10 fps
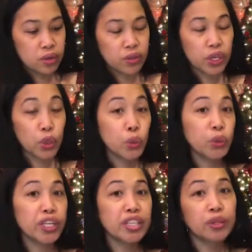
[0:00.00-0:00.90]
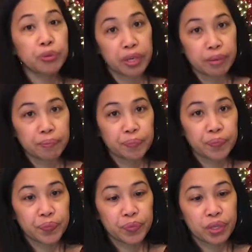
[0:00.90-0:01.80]
the coconut cream.
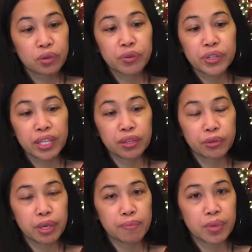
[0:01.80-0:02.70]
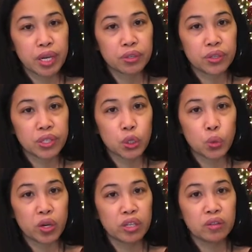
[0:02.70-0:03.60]
The coconut cream, I use this
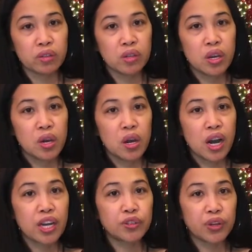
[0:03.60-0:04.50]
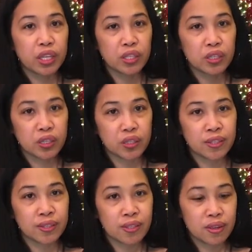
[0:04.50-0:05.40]
one. I try this.